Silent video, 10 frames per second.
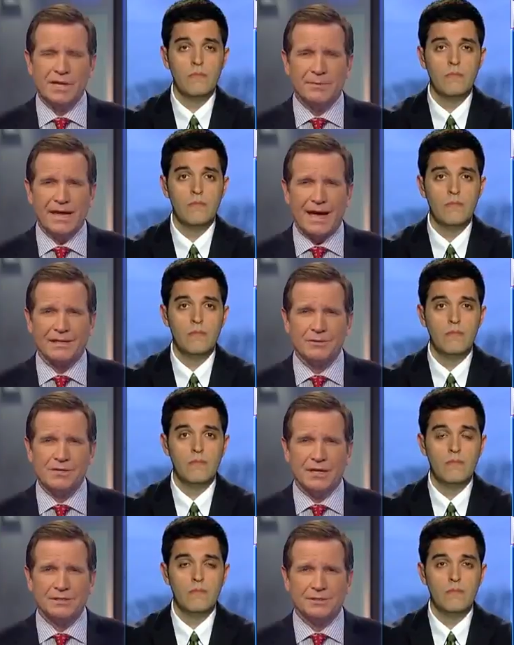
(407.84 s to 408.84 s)
Speaker 1: some of the
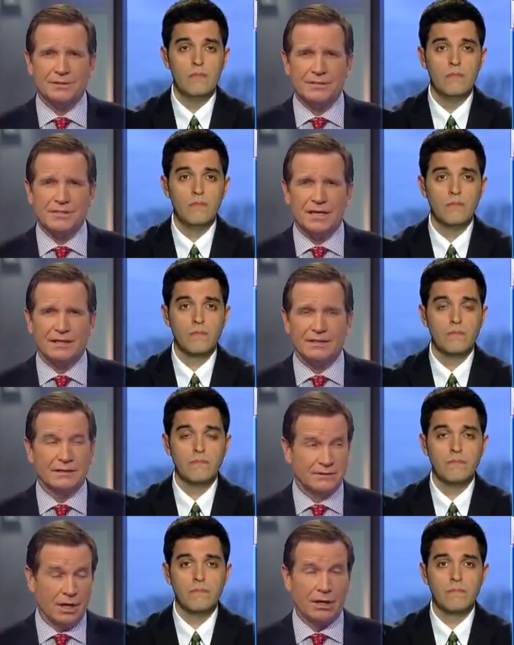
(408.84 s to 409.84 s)
accusations that uh,
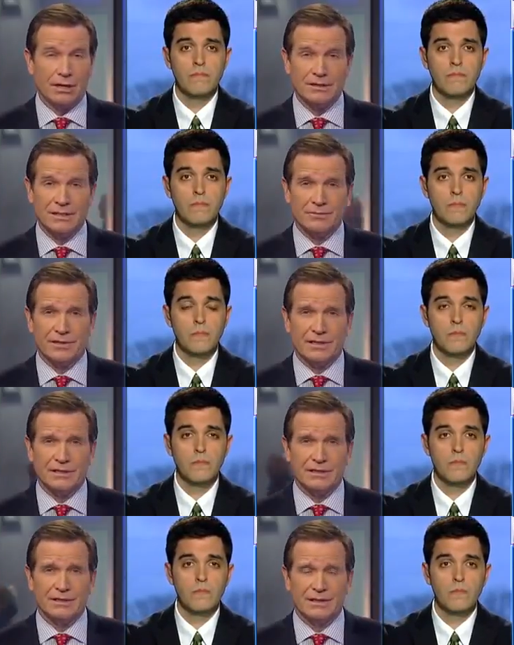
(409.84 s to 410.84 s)
dogged Hillary
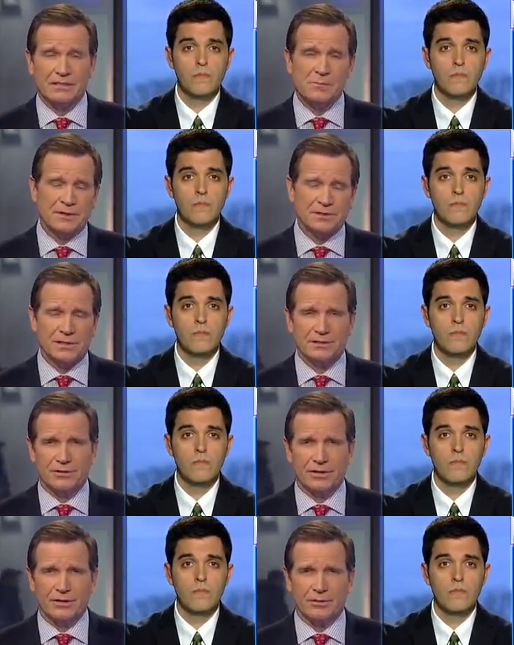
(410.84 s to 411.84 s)
Clinton, especially
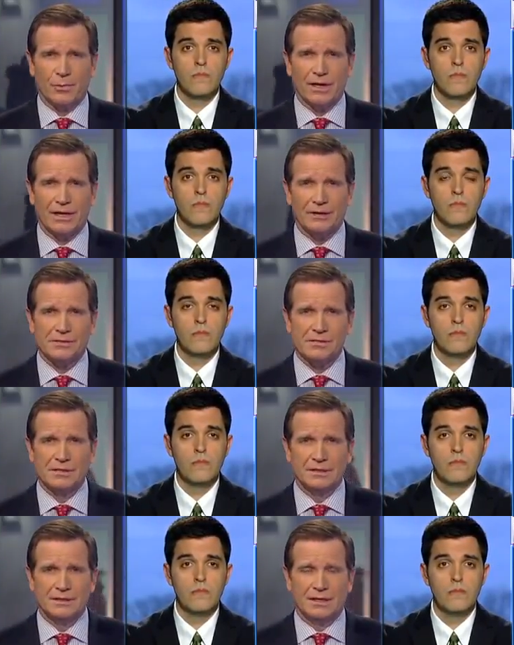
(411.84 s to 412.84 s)
during her White House
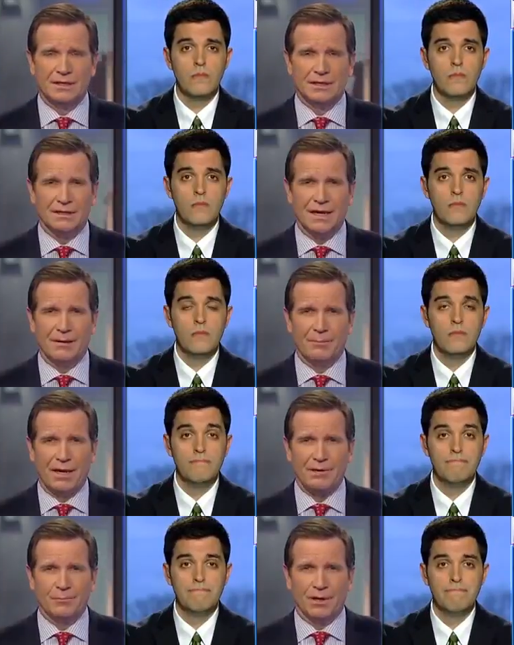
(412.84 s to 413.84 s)
uh,
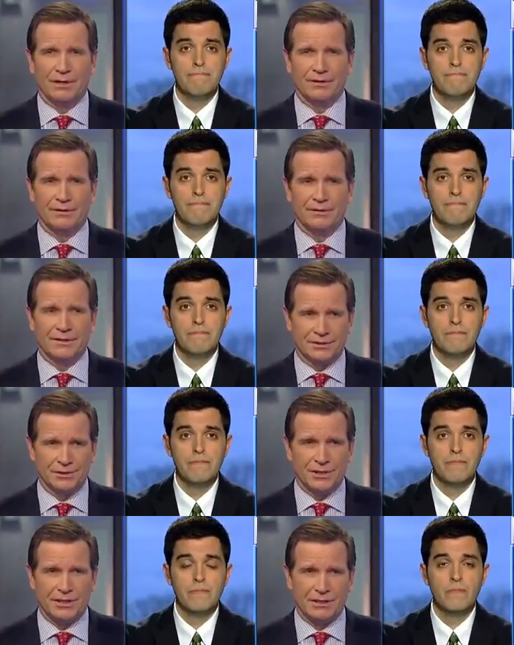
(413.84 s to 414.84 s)
campaign run, that, that
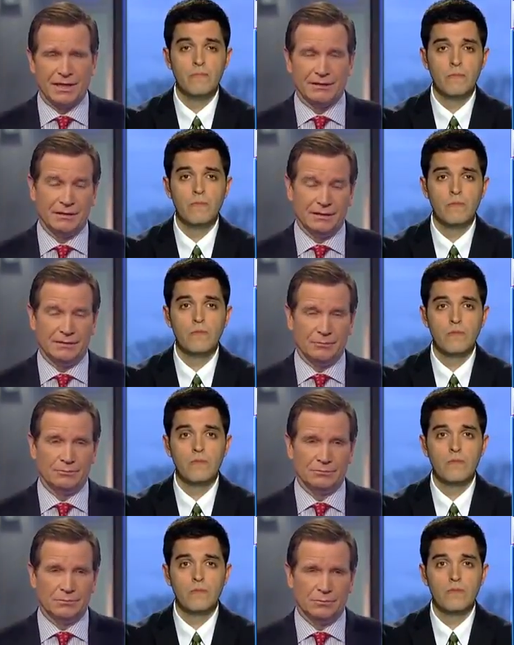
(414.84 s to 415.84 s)
she uh,
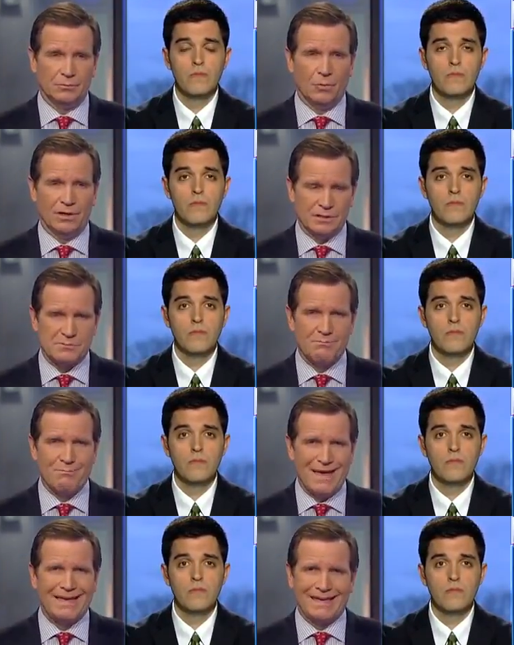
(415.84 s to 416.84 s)
was
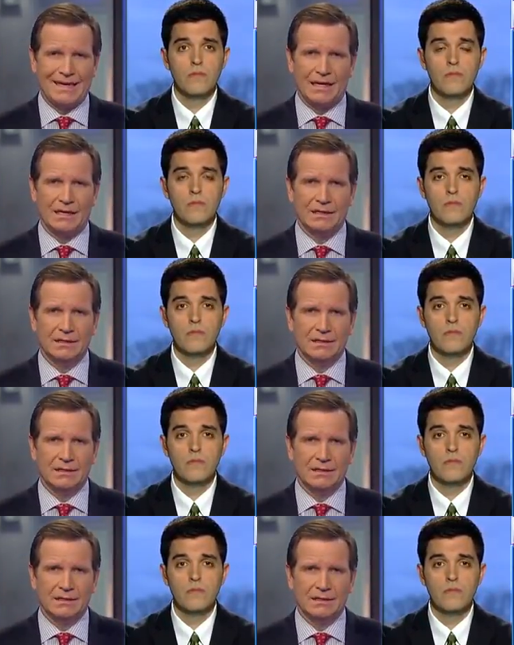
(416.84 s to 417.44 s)
making